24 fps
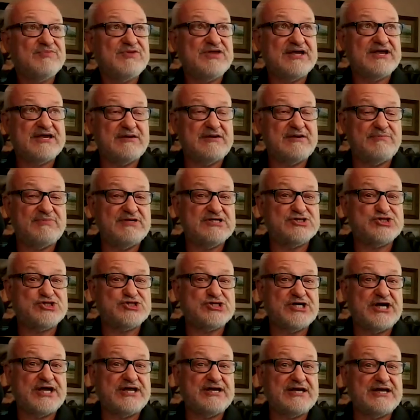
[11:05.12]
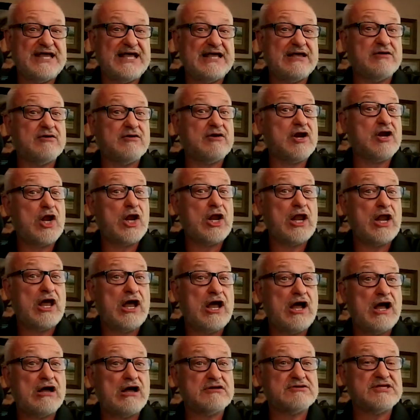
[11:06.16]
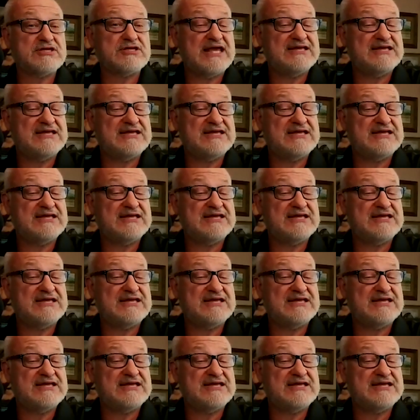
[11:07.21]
that can be shut down, locked,